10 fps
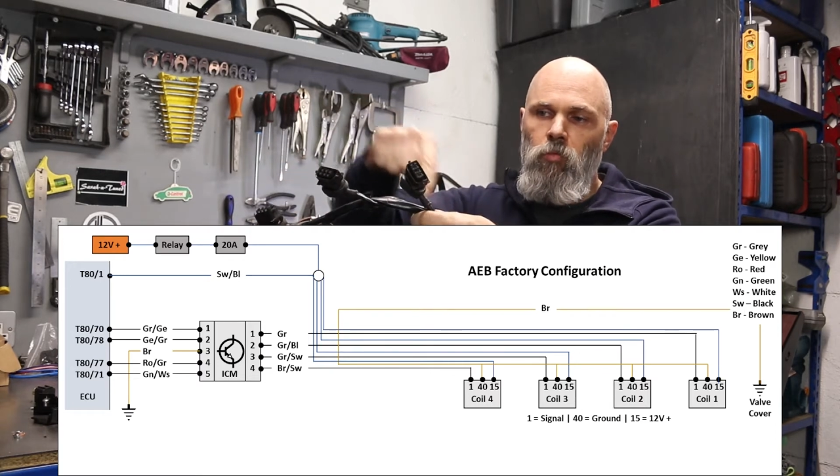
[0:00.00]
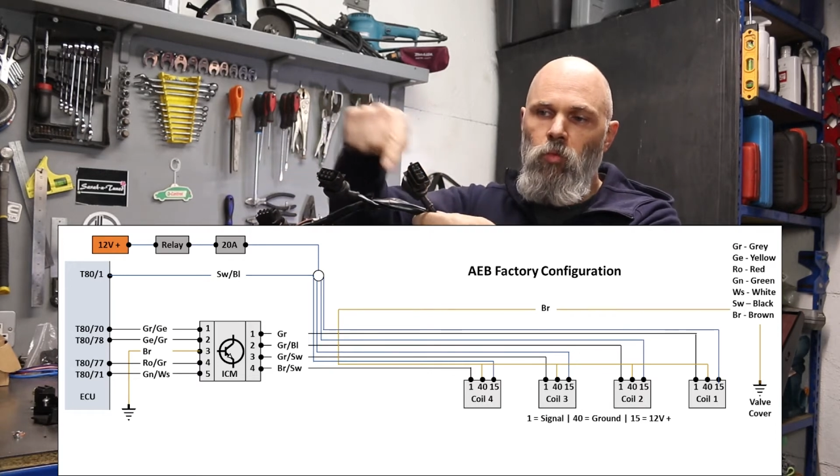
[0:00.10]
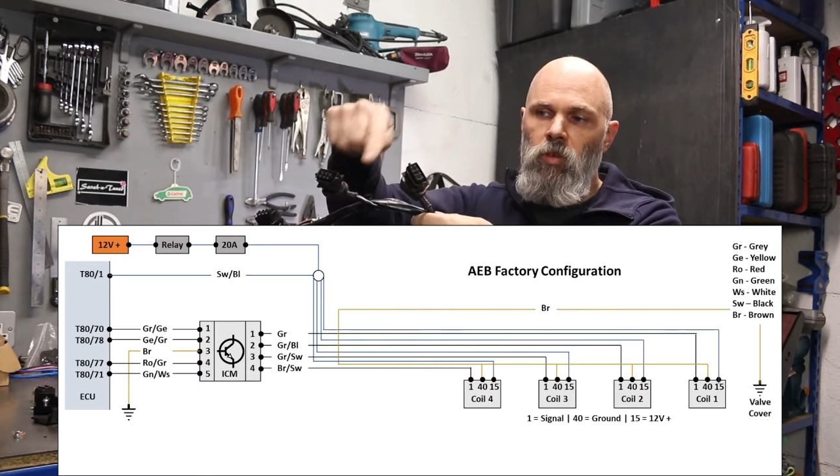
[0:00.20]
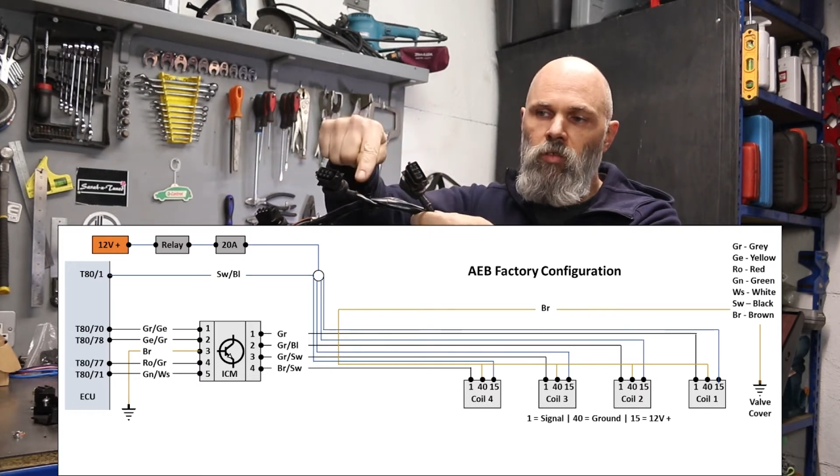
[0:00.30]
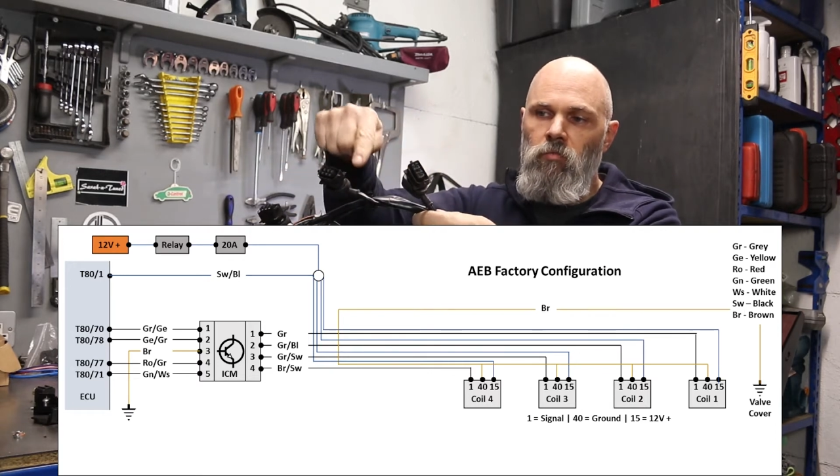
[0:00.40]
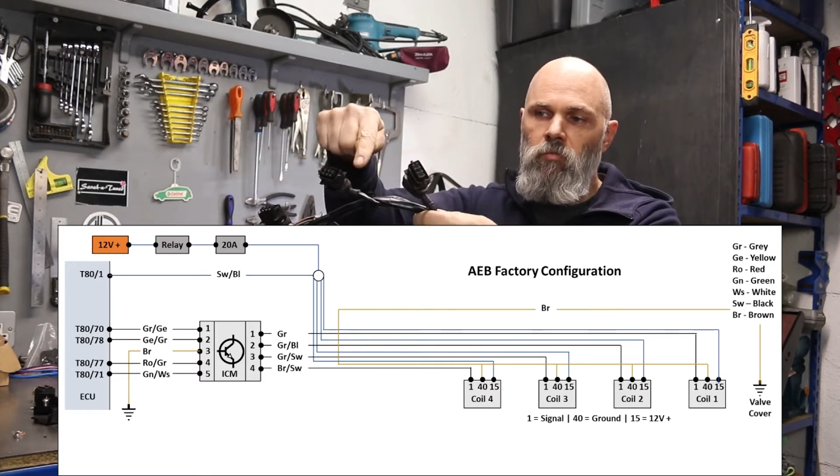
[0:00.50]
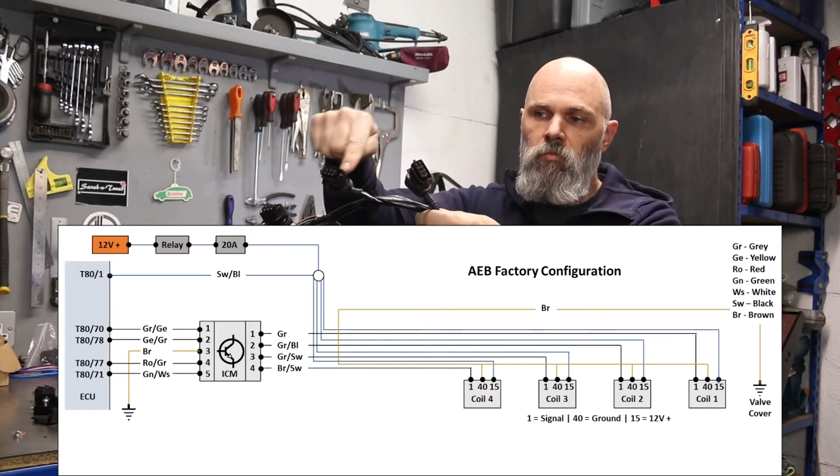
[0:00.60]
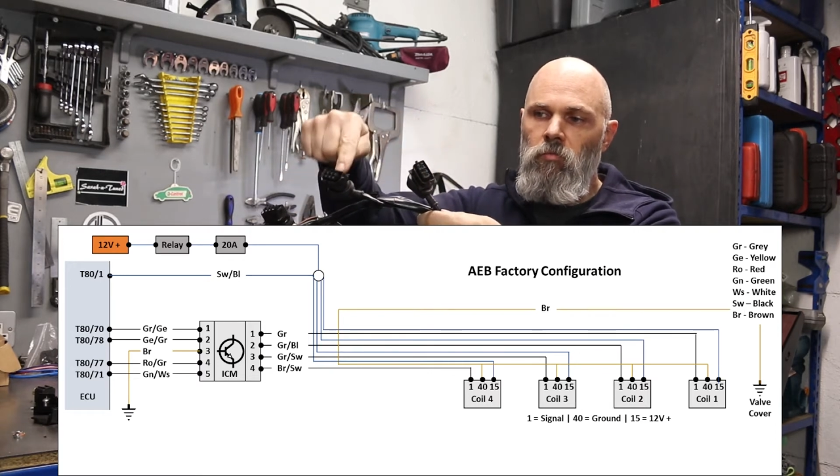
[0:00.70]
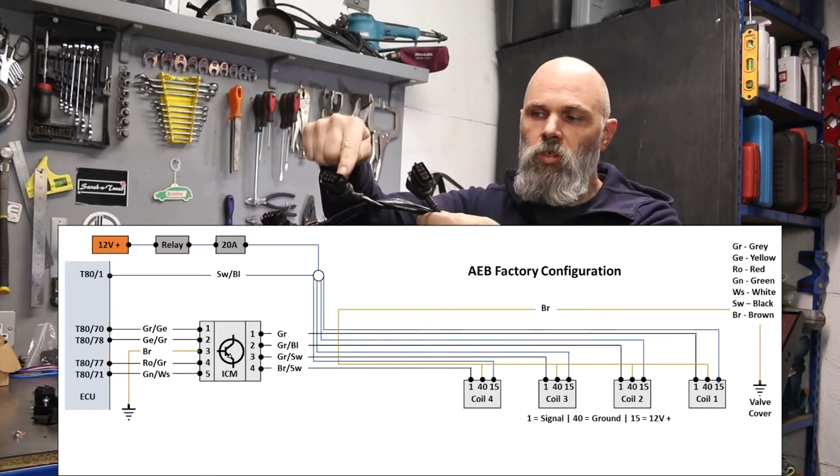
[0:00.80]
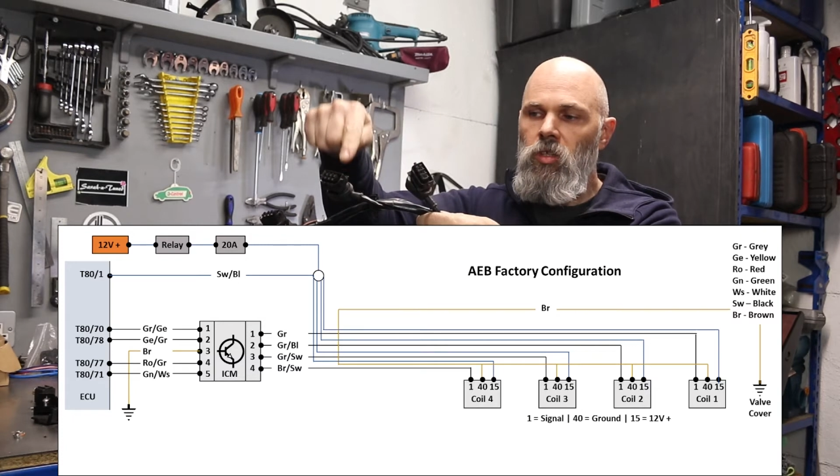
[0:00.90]
one
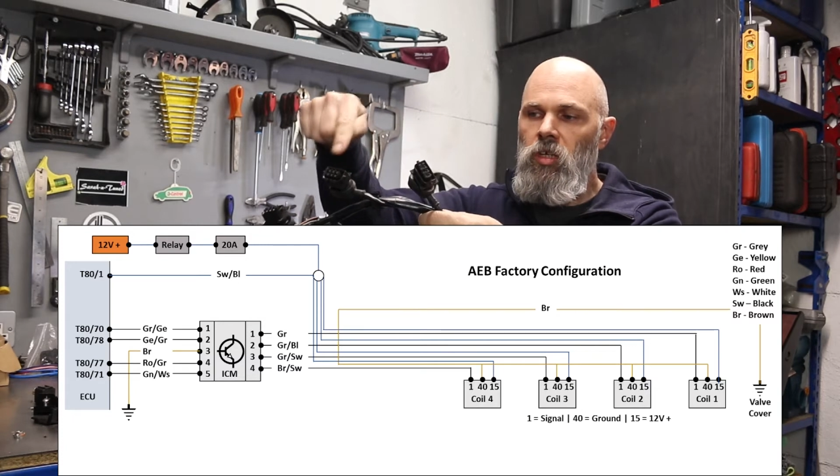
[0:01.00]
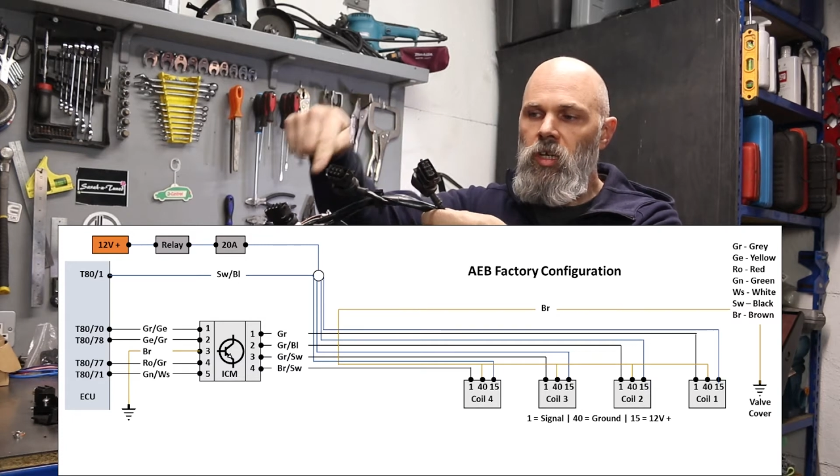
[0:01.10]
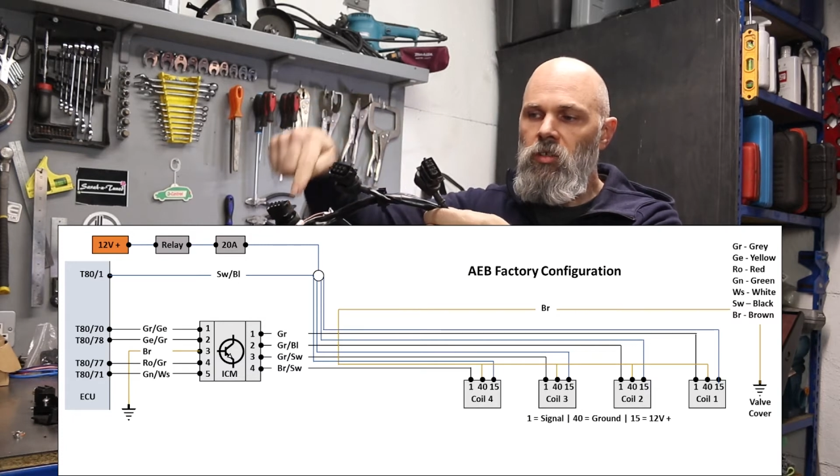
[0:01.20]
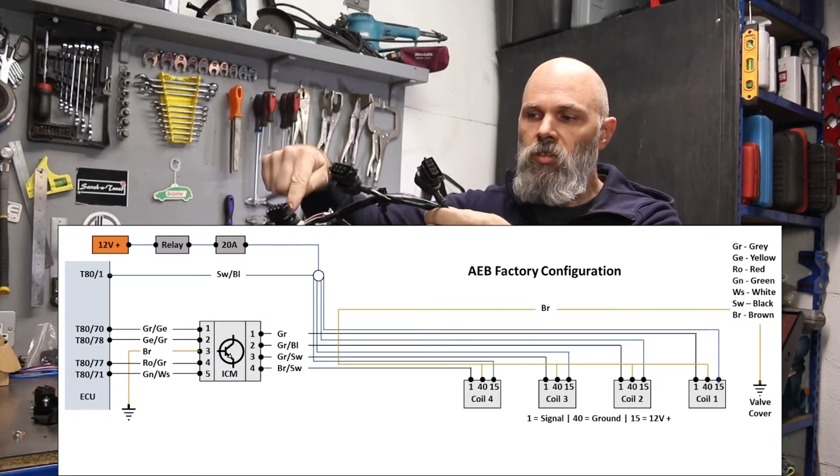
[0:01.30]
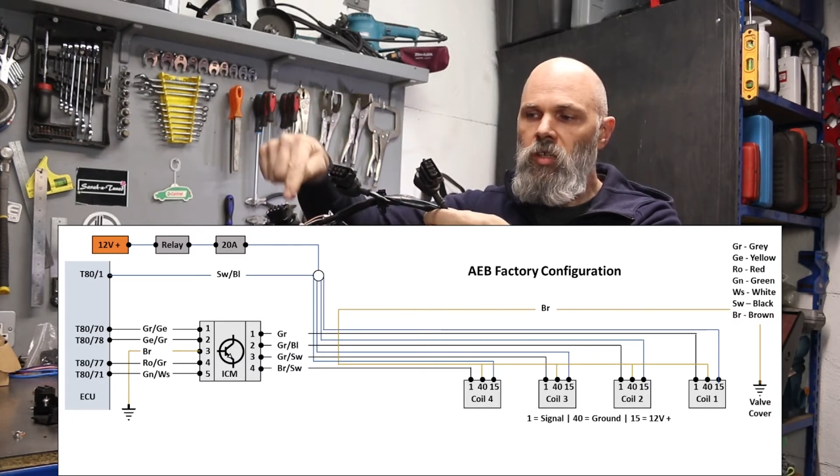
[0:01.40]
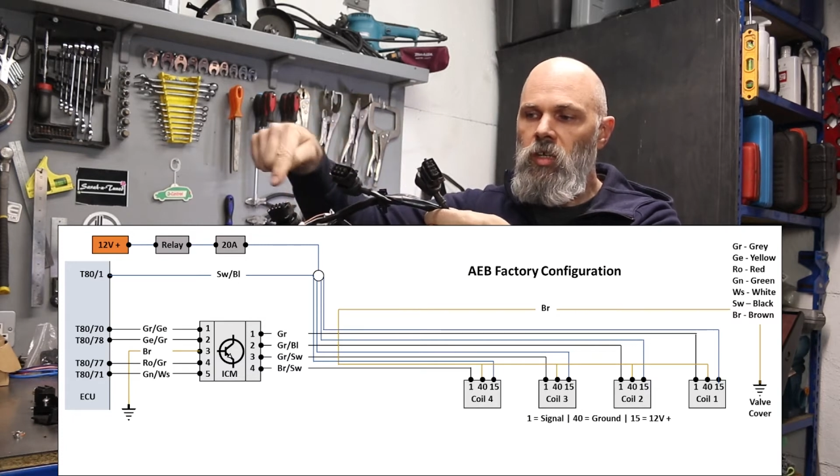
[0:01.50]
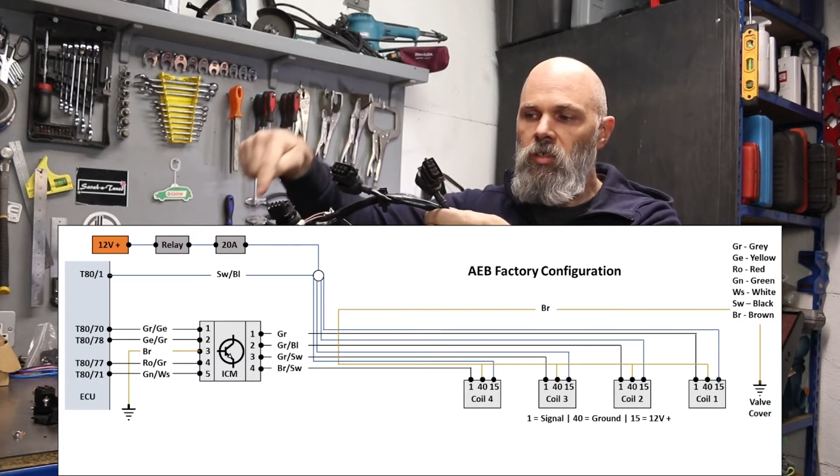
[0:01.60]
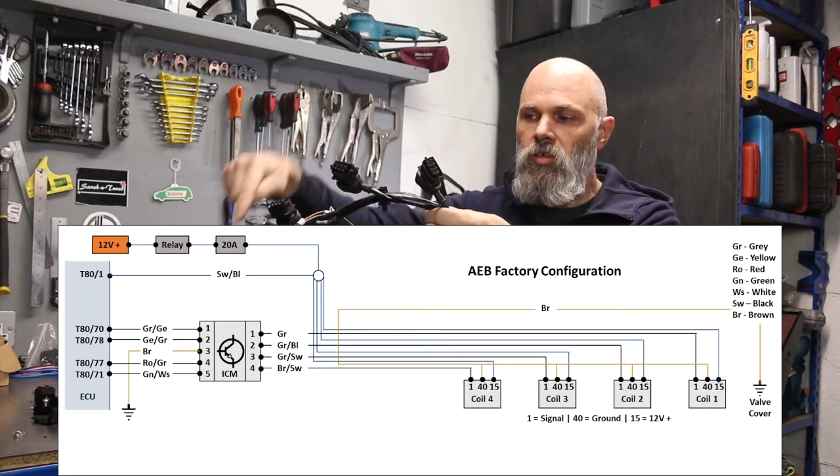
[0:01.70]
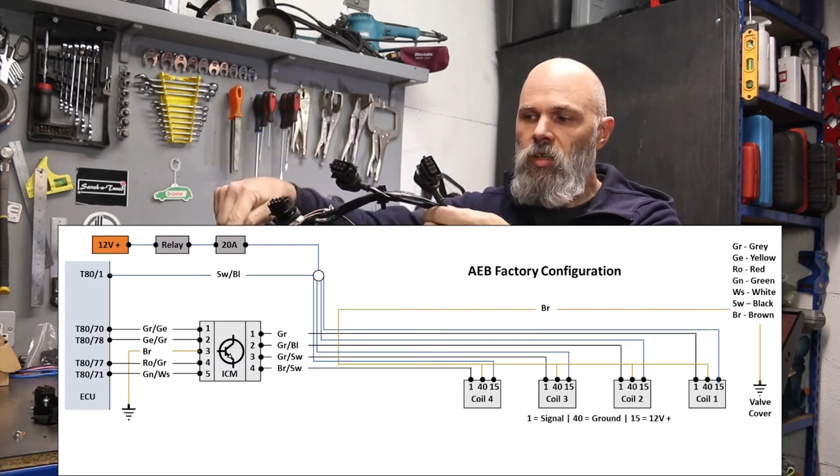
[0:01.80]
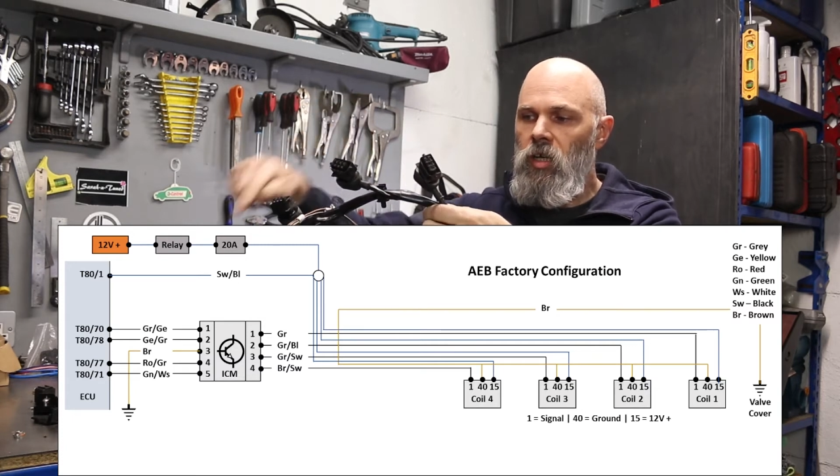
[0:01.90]
to the next to the
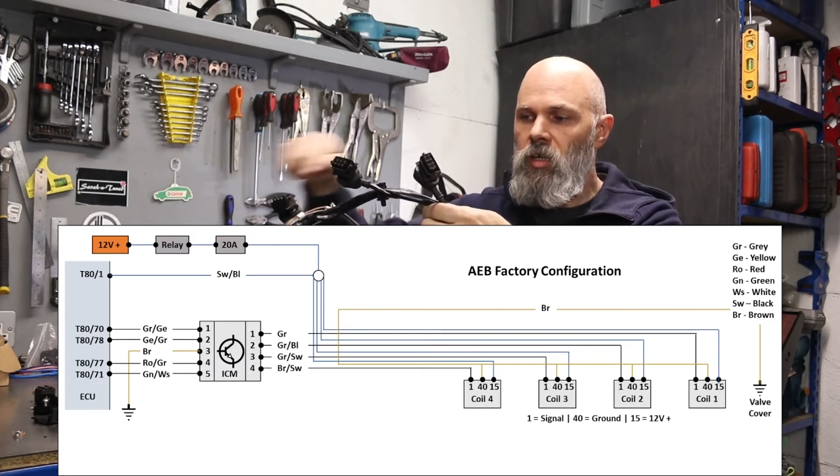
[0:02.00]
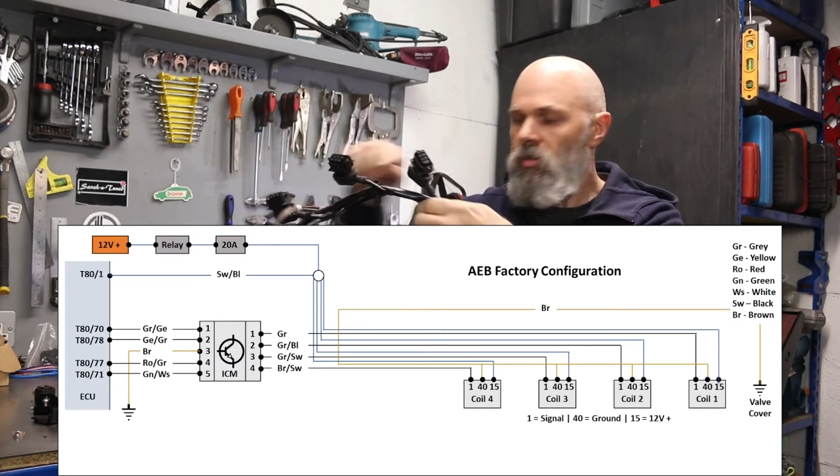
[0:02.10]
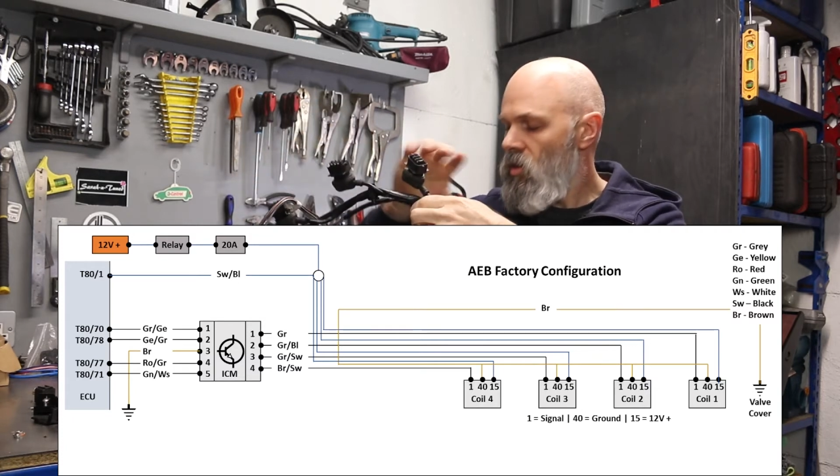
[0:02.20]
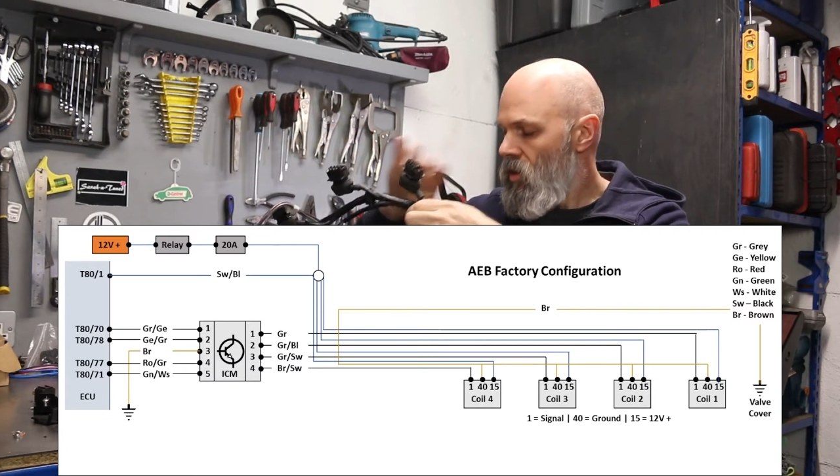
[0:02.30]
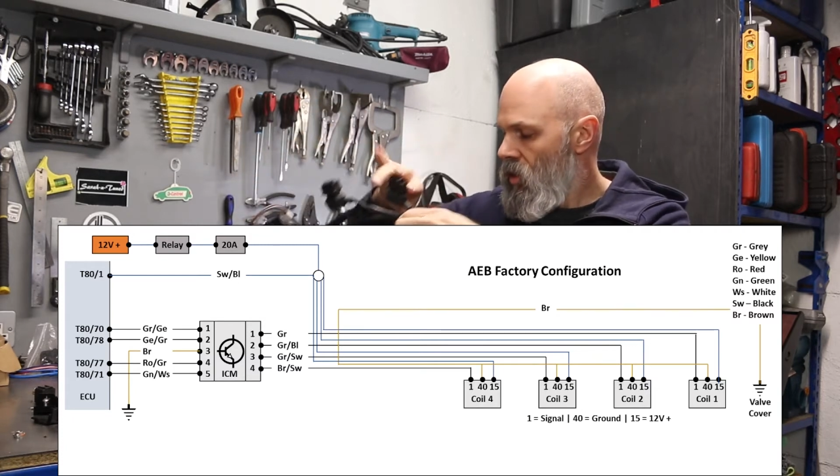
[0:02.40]
next to the next,